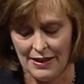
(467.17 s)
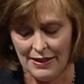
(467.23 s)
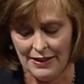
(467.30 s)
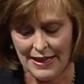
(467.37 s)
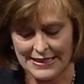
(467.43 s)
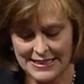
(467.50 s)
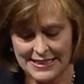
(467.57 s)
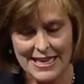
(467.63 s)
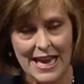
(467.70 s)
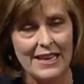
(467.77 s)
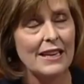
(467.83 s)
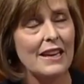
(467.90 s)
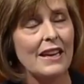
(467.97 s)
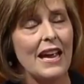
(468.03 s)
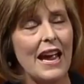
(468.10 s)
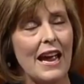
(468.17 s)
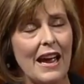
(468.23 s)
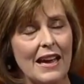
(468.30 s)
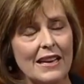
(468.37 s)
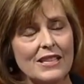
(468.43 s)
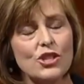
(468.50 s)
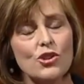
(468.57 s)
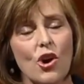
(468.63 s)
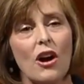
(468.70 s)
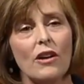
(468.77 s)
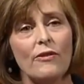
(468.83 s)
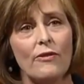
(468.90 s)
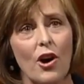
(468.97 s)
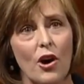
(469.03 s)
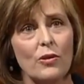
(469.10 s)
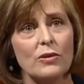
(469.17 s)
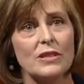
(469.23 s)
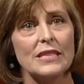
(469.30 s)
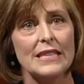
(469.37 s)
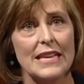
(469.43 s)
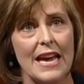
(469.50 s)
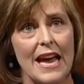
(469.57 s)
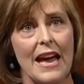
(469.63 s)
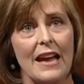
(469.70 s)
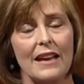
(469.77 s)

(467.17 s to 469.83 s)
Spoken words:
Let's send a strong vote today.